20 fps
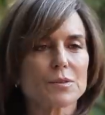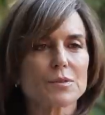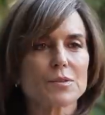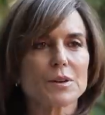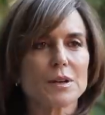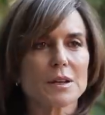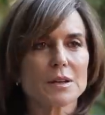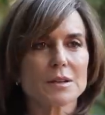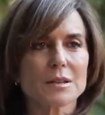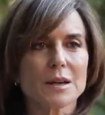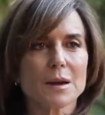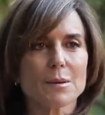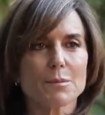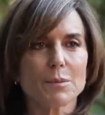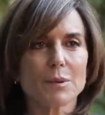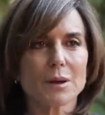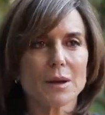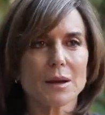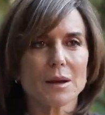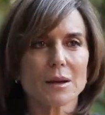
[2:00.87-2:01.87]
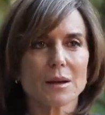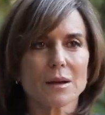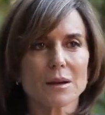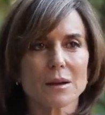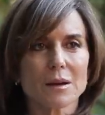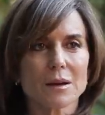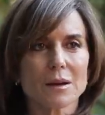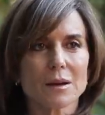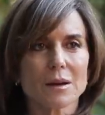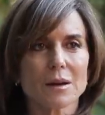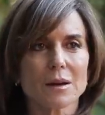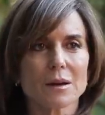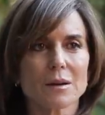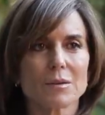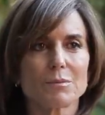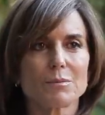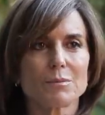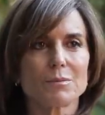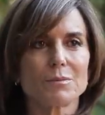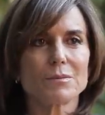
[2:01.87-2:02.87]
freeze up in a,